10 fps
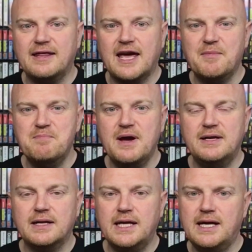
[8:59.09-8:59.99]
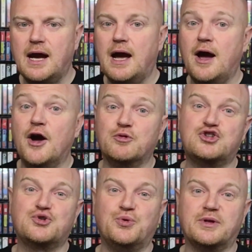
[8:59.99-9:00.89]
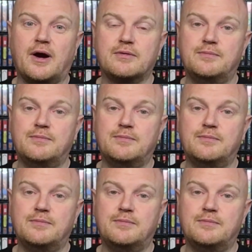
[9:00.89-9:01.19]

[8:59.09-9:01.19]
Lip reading: game immediately. It was sold out.